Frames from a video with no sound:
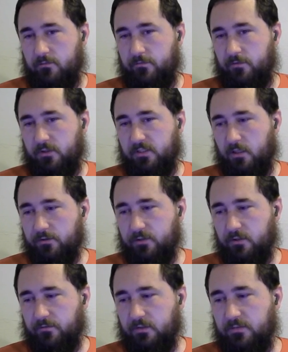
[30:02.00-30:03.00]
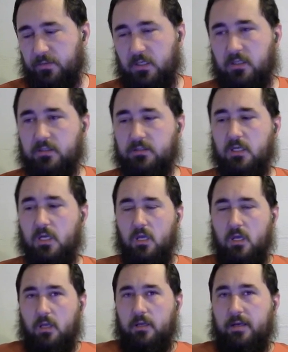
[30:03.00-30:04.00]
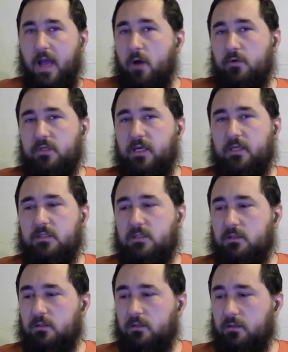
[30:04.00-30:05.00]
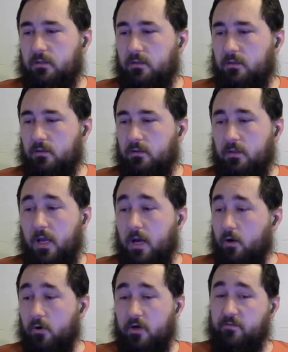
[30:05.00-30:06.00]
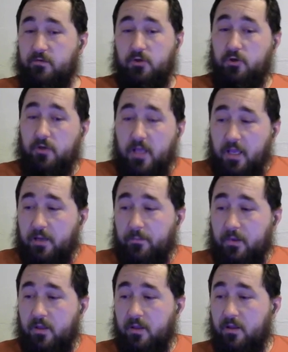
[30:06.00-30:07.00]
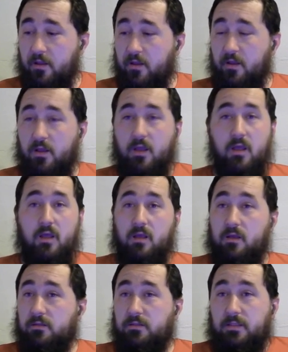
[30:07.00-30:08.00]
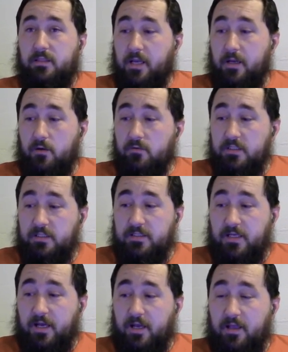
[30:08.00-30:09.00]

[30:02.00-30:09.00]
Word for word: for cell service because nowadays, yeah, yeah or even your name. Yeah. They don't need that.